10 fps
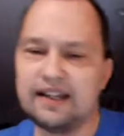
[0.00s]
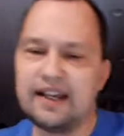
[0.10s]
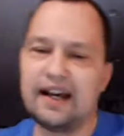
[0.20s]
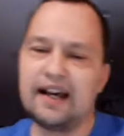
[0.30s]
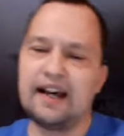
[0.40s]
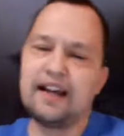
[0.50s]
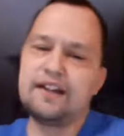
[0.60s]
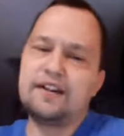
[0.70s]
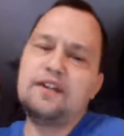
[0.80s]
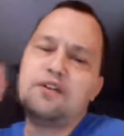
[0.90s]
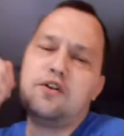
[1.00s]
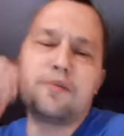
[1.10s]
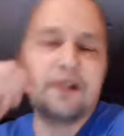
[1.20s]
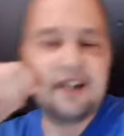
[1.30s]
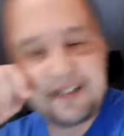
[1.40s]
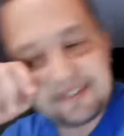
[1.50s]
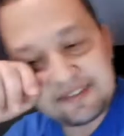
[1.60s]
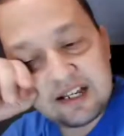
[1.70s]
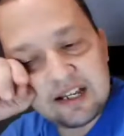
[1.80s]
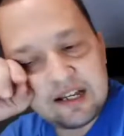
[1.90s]
Yeah, I do Uber
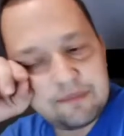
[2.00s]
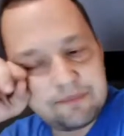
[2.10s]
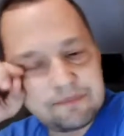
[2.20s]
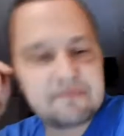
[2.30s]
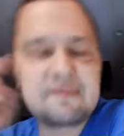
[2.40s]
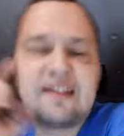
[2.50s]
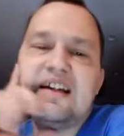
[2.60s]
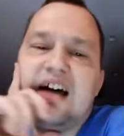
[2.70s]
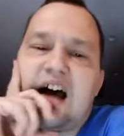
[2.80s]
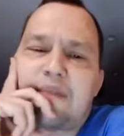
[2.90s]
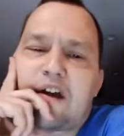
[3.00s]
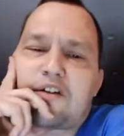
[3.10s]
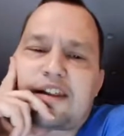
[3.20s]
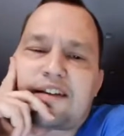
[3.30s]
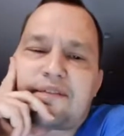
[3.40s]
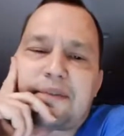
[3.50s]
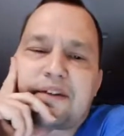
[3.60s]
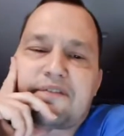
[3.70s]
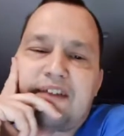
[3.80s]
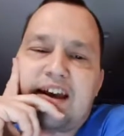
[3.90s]
Eats. I'm not really a
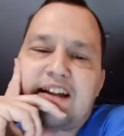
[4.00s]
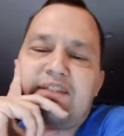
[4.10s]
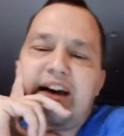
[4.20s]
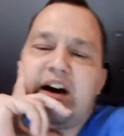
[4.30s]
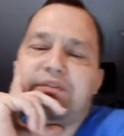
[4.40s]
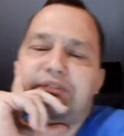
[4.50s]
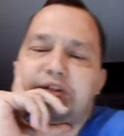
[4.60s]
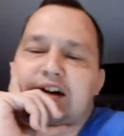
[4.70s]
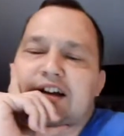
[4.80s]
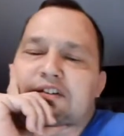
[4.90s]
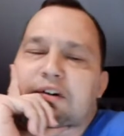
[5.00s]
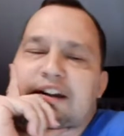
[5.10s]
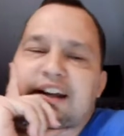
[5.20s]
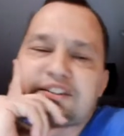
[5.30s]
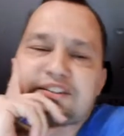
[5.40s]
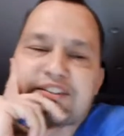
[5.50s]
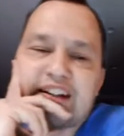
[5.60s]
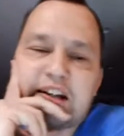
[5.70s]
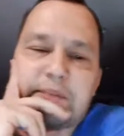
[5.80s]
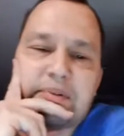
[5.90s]
big fan of how DoorDash is
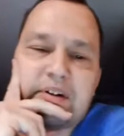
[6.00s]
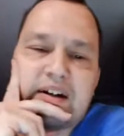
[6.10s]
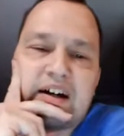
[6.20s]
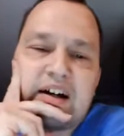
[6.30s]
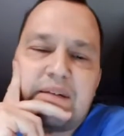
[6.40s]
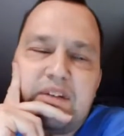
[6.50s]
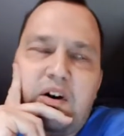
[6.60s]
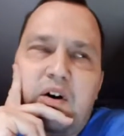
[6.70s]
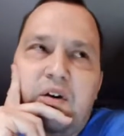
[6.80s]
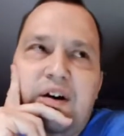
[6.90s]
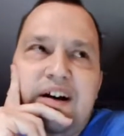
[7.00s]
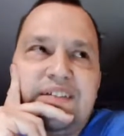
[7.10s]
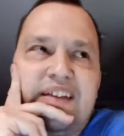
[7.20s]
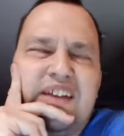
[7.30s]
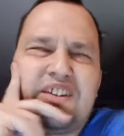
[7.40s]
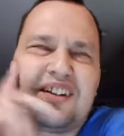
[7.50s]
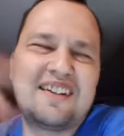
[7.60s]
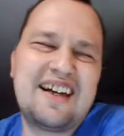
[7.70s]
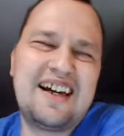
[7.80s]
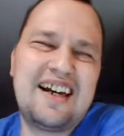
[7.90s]
set up, the whole scheduling
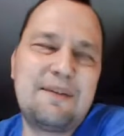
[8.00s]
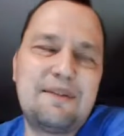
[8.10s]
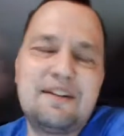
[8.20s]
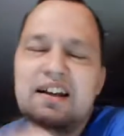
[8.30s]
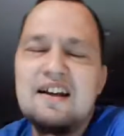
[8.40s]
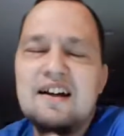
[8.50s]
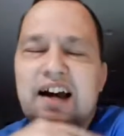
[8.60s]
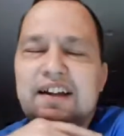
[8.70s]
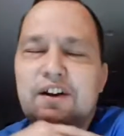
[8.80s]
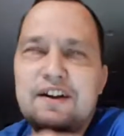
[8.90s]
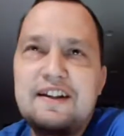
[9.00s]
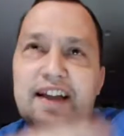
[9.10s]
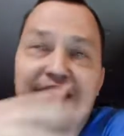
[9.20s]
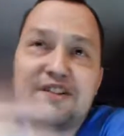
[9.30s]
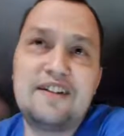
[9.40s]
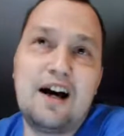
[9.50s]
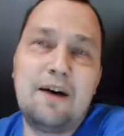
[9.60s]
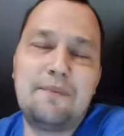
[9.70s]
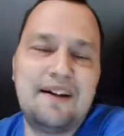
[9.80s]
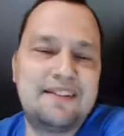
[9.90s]
a time. And I know you get Dash
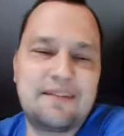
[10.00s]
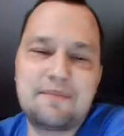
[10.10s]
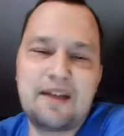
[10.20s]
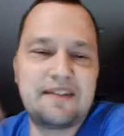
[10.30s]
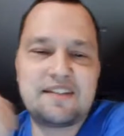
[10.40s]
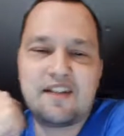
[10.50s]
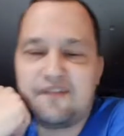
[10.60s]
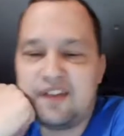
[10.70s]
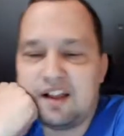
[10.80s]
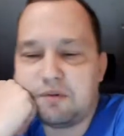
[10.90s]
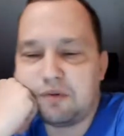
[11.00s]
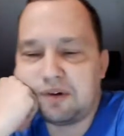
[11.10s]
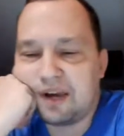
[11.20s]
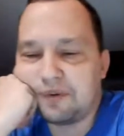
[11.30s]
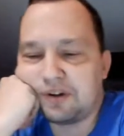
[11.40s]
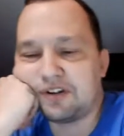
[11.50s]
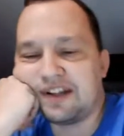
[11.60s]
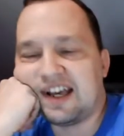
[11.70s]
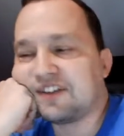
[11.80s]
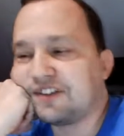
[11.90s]
now, but sometimes that's not available when I want to
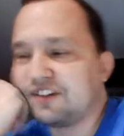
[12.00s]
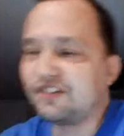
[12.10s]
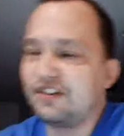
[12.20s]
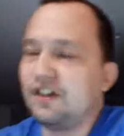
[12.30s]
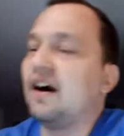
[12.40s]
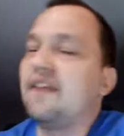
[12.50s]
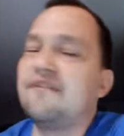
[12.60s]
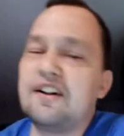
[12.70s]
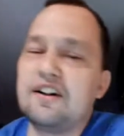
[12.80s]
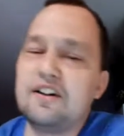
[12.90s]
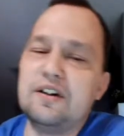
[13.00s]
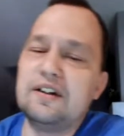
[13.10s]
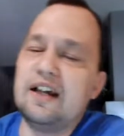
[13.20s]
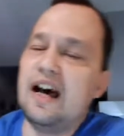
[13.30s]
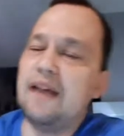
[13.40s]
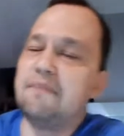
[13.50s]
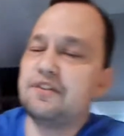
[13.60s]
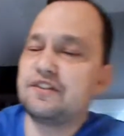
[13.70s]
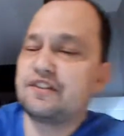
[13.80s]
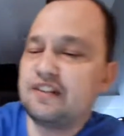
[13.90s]
go dashing. So I figured, you know what,
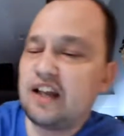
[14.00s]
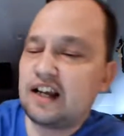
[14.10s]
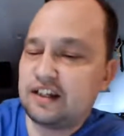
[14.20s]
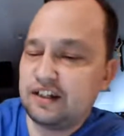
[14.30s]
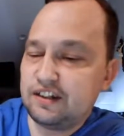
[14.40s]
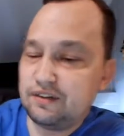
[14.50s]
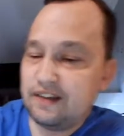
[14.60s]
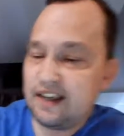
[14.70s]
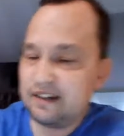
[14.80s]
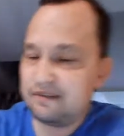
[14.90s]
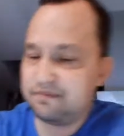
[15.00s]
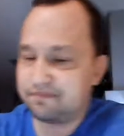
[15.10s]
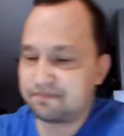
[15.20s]
I'm just not going to do that.